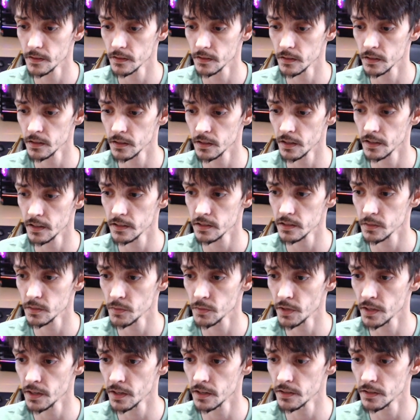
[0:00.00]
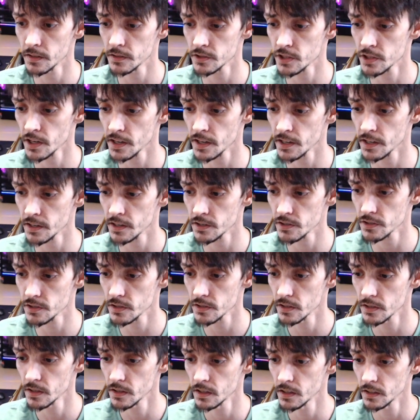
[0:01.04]
Okay, so we're going to
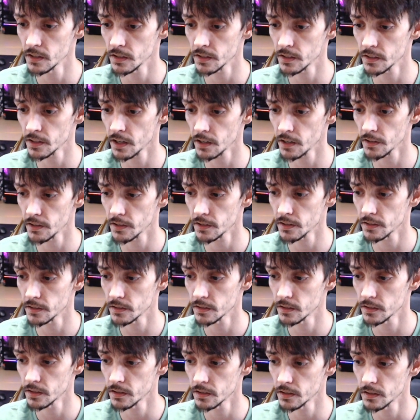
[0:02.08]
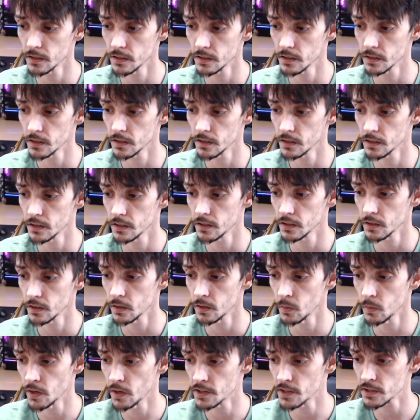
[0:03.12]
change the color.
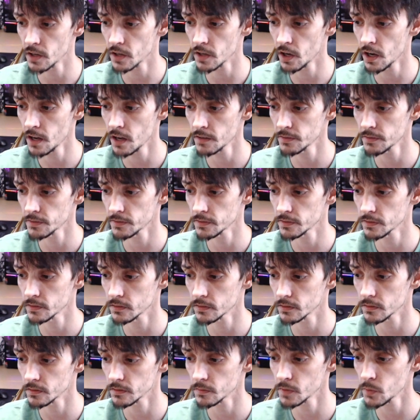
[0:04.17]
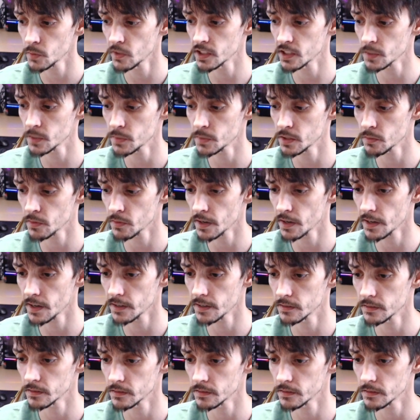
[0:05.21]
When it's off, we want it to be red.